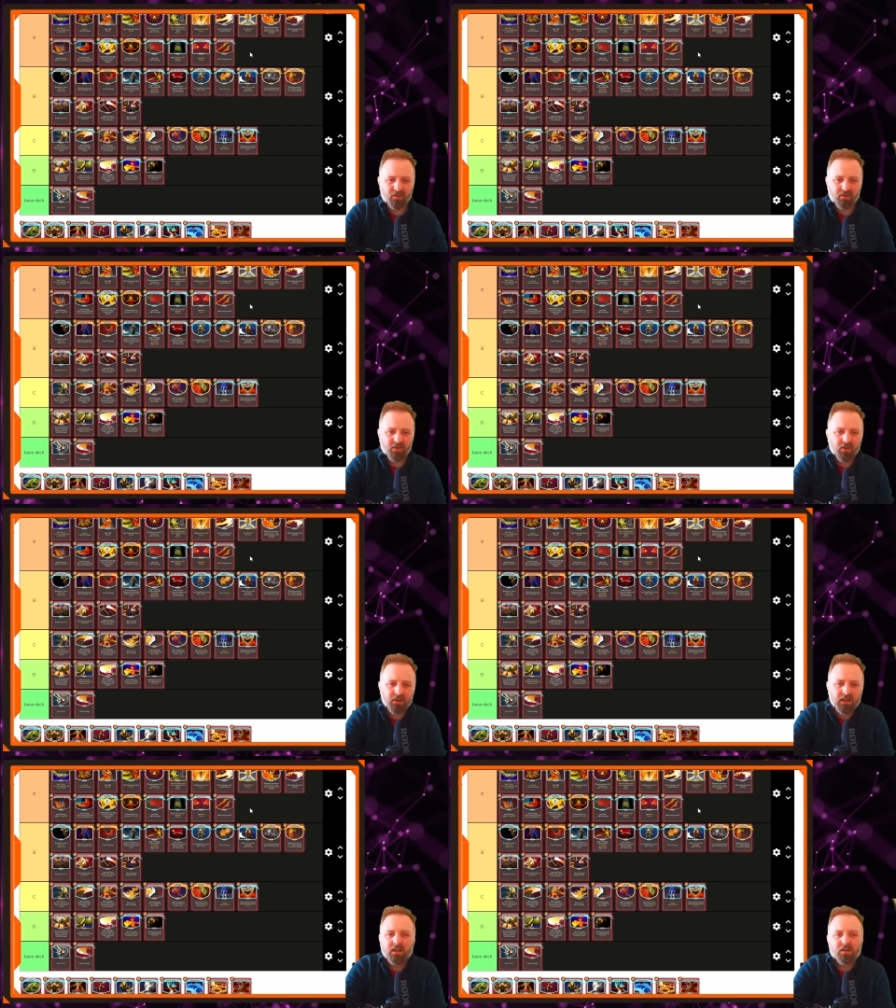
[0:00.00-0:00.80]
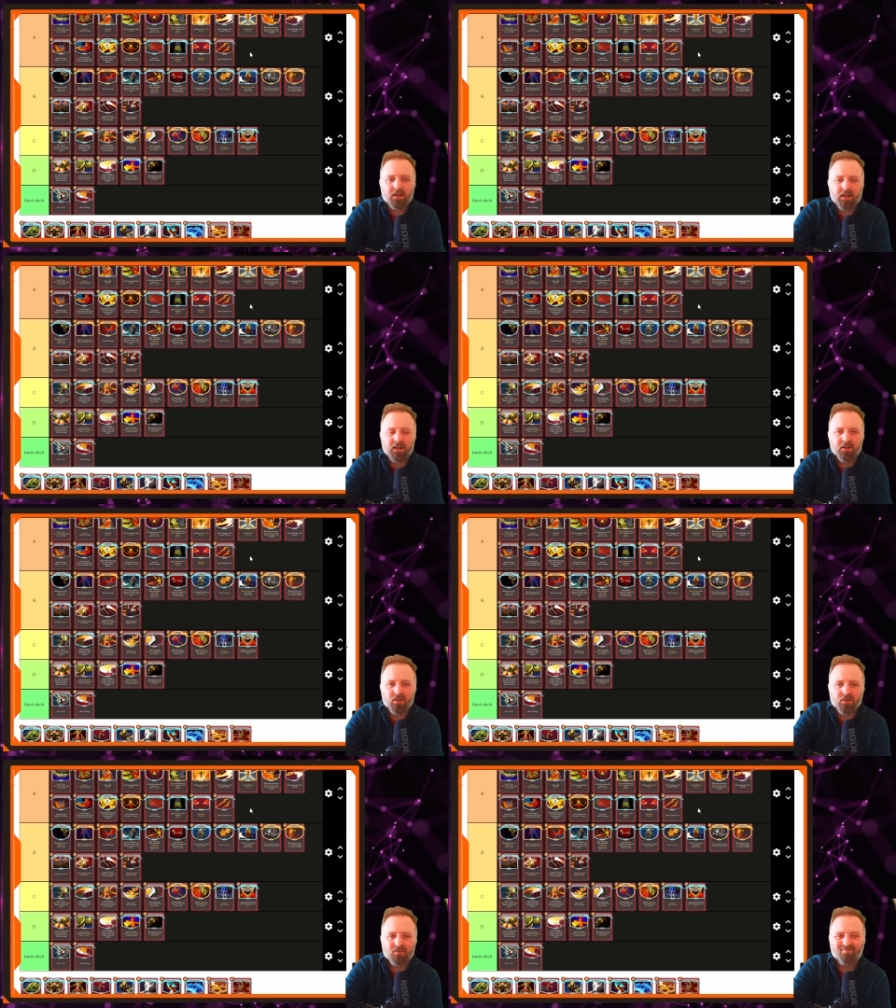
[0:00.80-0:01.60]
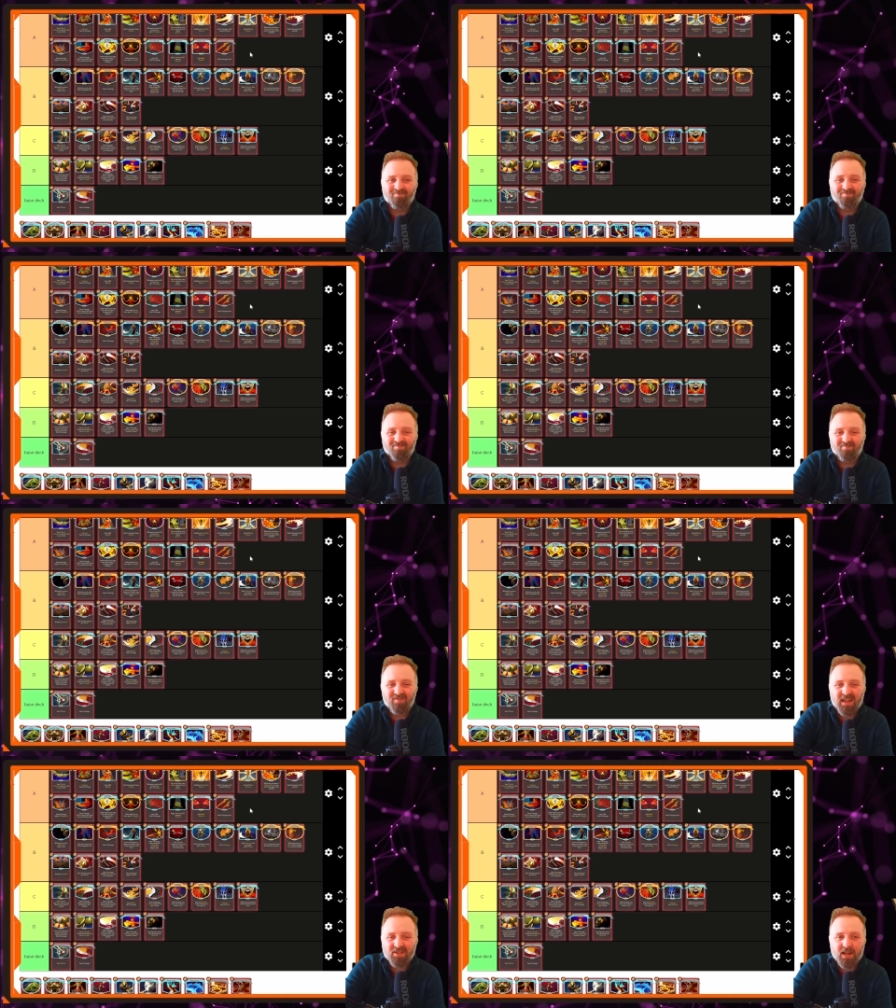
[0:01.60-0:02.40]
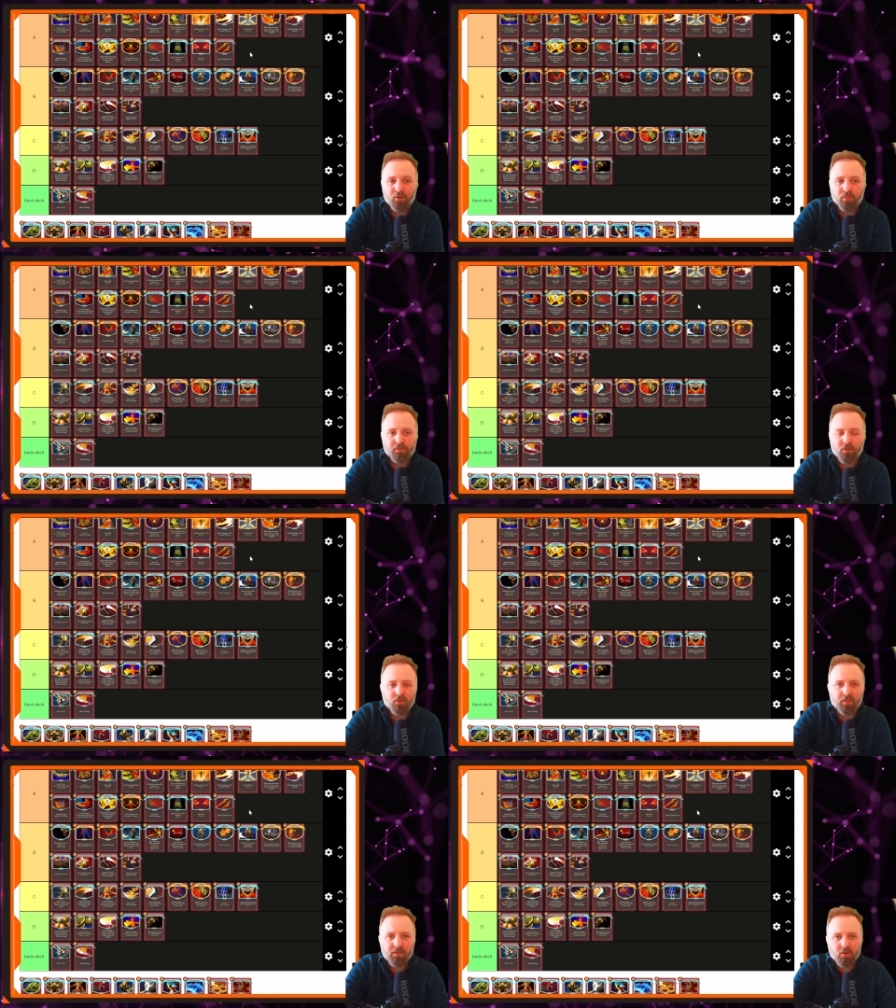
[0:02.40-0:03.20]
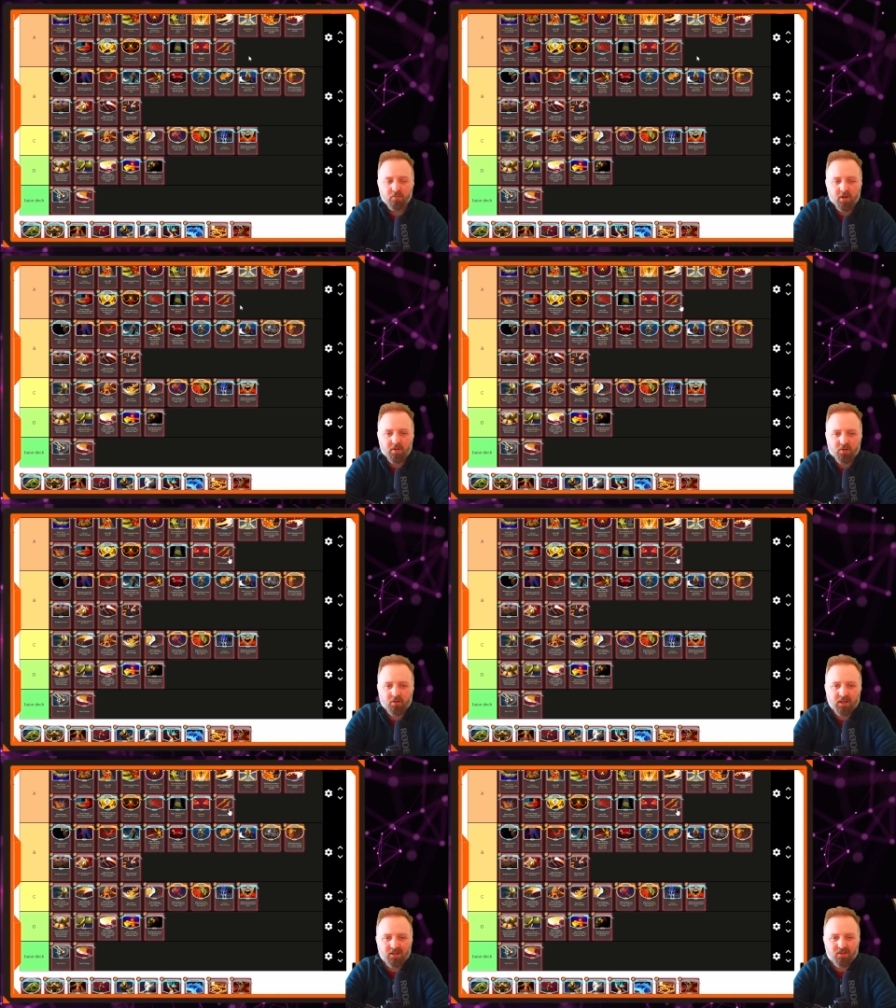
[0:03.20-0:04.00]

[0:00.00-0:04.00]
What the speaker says: third act, it kind of just gets outperformed by Boomerang Strike.